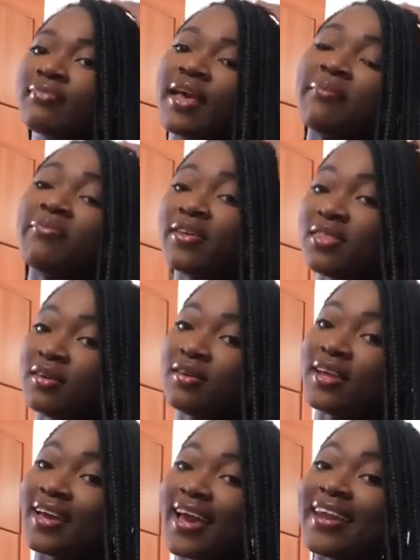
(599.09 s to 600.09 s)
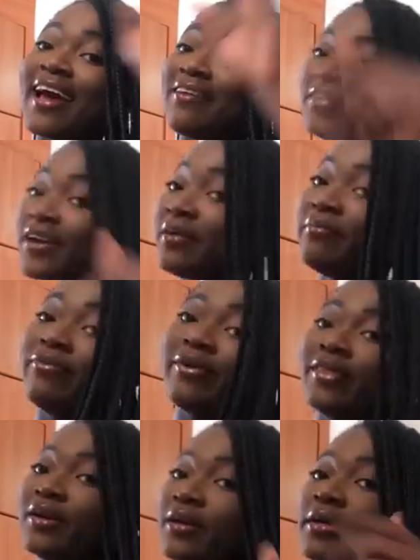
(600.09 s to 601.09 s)
a brother, like an African
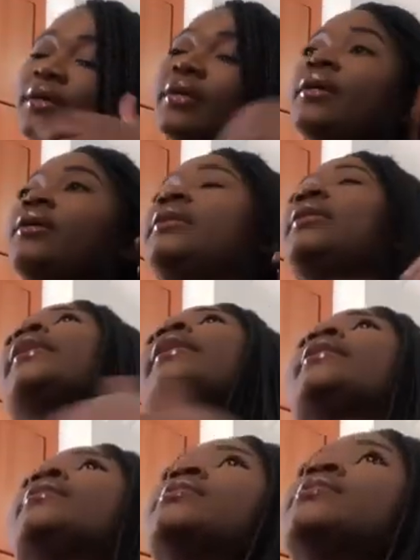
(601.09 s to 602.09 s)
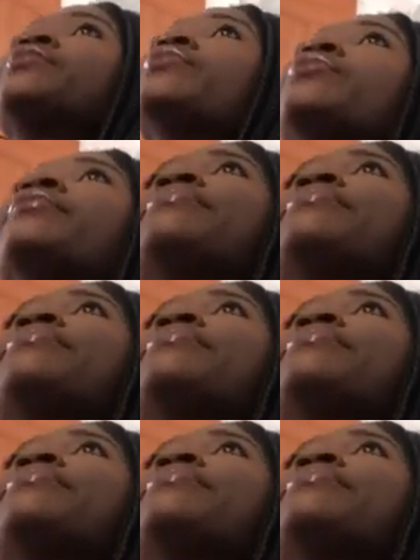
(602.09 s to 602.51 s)
brother. Yeah, so